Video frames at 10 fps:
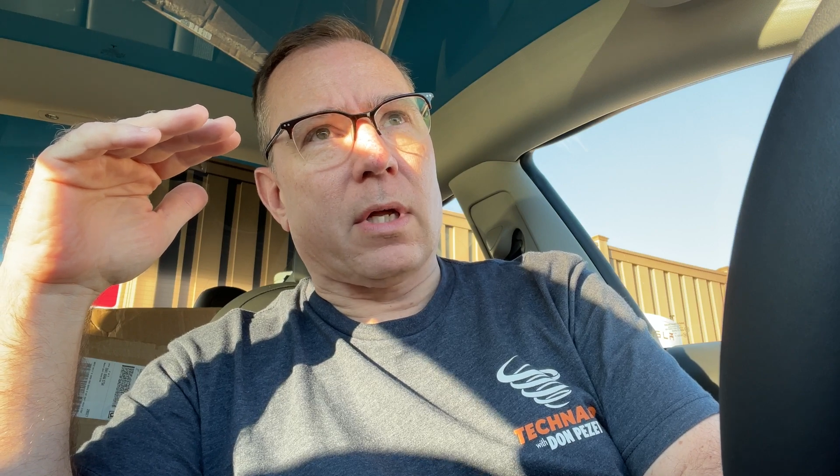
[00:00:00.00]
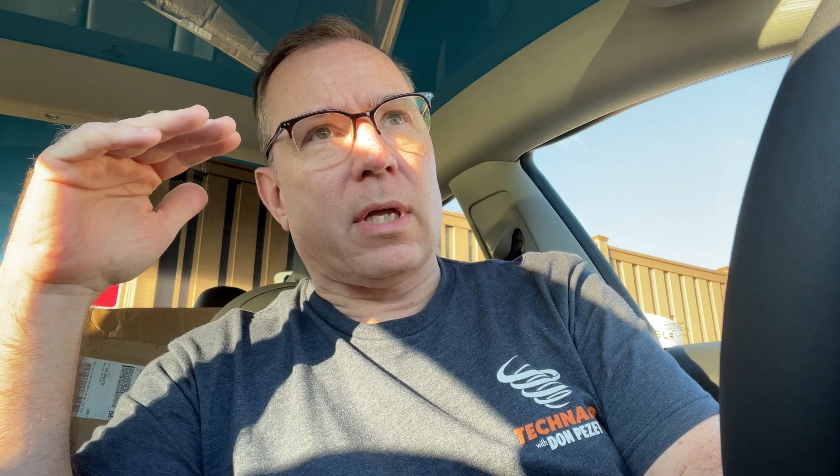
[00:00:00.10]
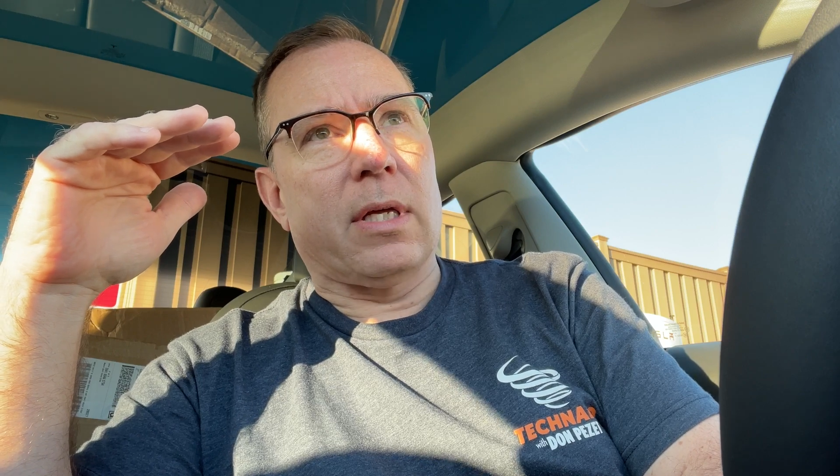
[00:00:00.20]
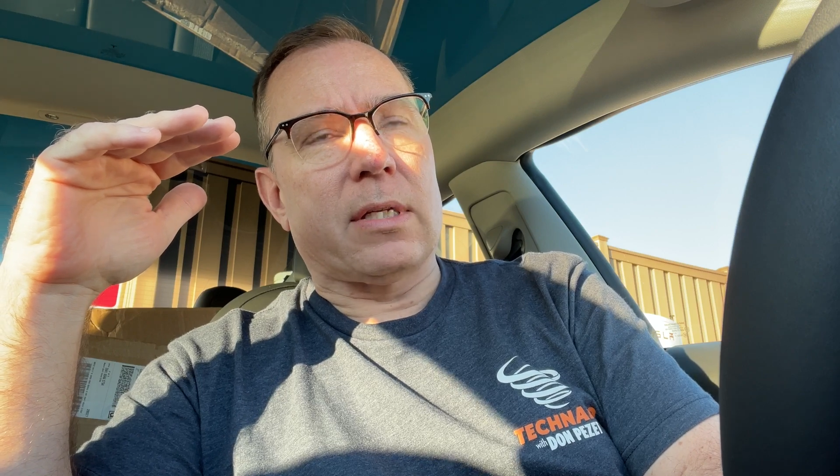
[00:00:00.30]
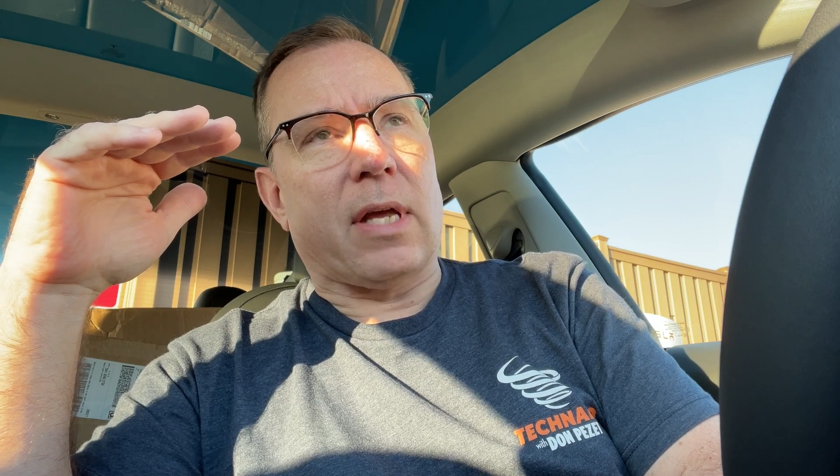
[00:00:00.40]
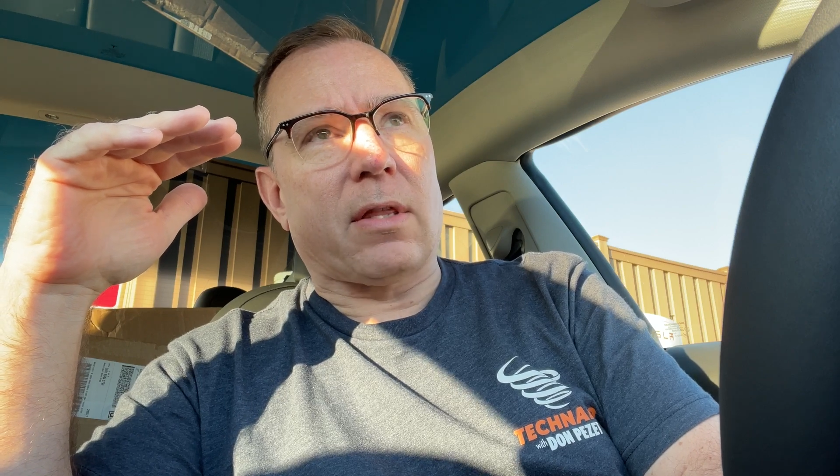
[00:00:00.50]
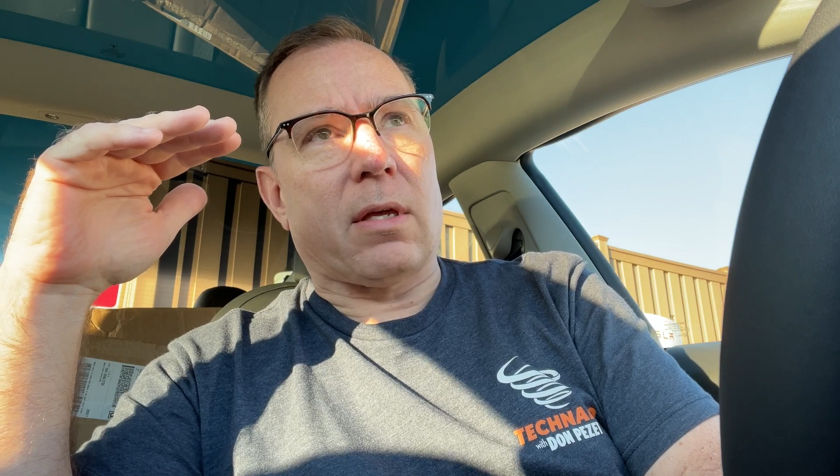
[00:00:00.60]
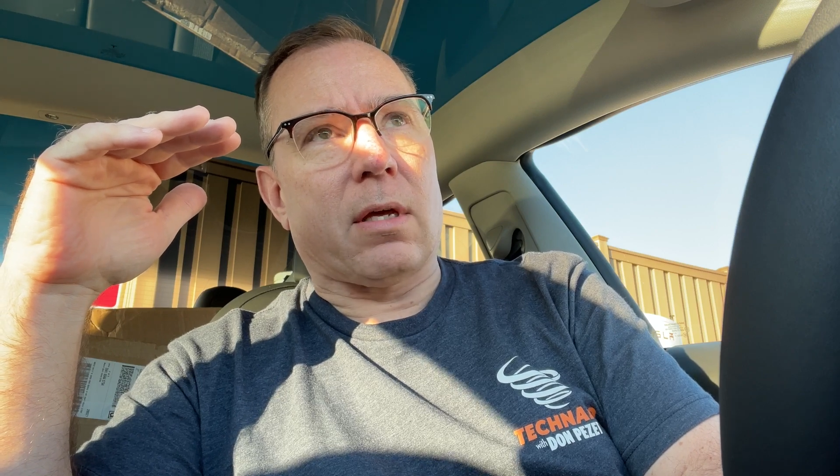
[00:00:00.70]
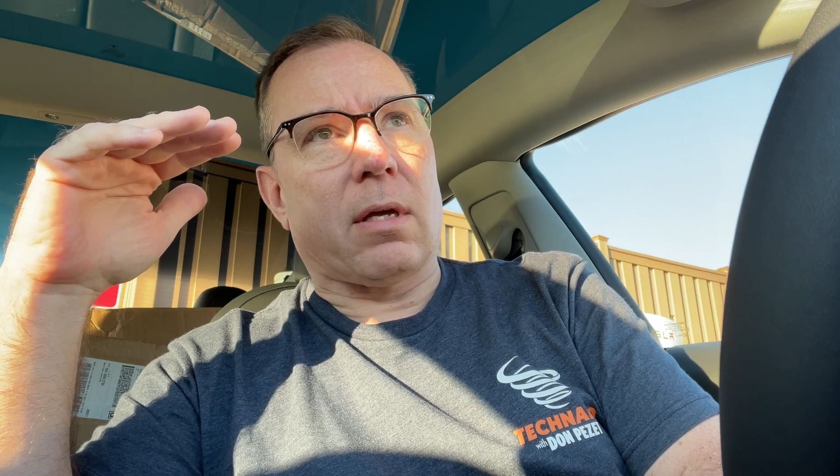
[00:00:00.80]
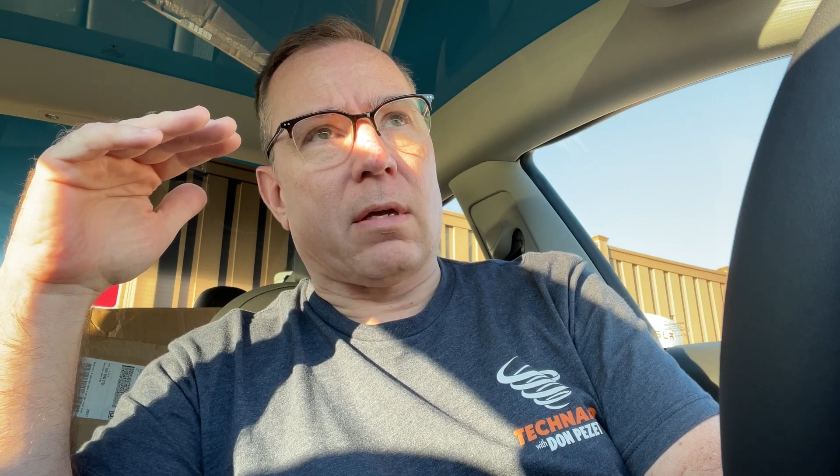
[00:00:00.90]
is at
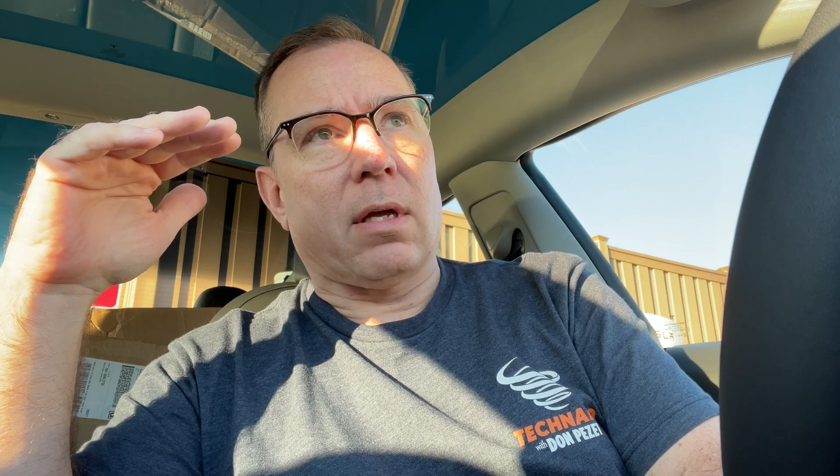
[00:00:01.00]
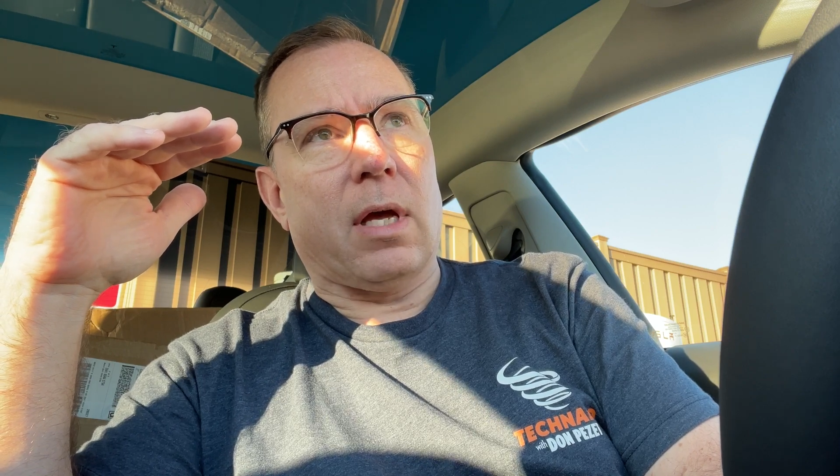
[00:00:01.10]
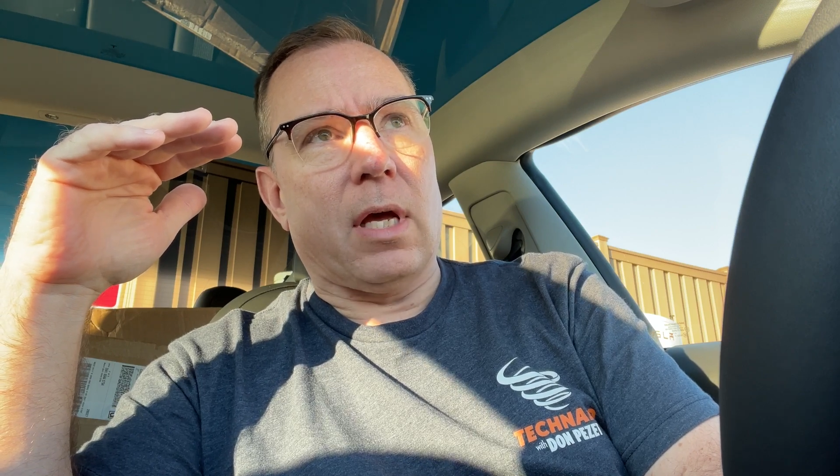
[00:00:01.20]
the